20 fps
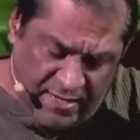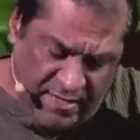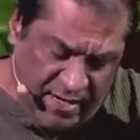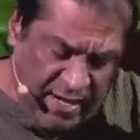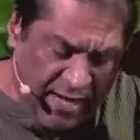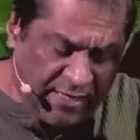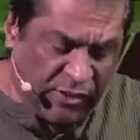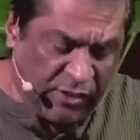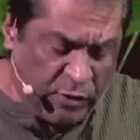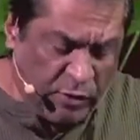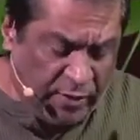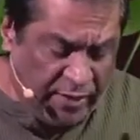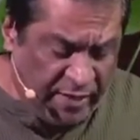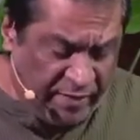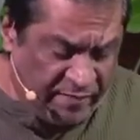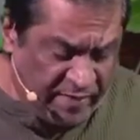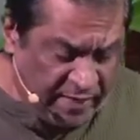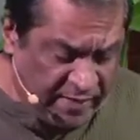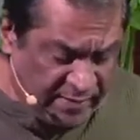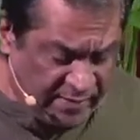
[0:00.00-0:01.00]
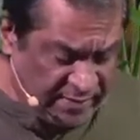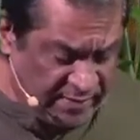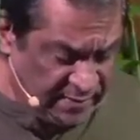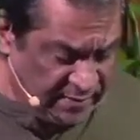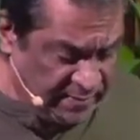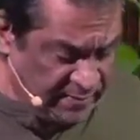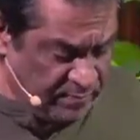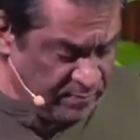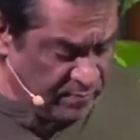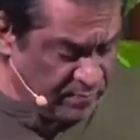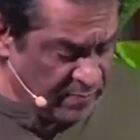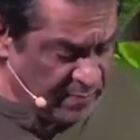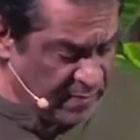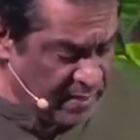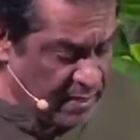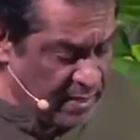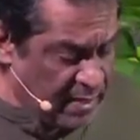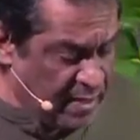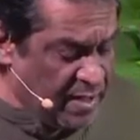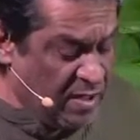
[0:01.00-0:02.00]
as you love us.
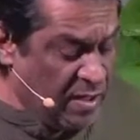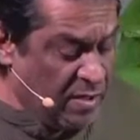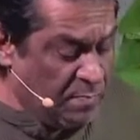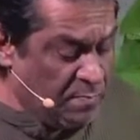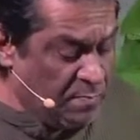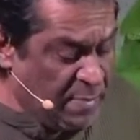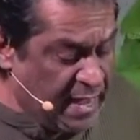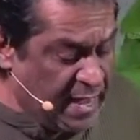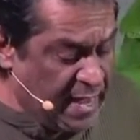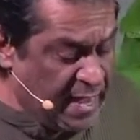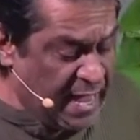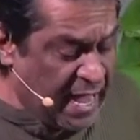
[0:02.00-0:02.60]
May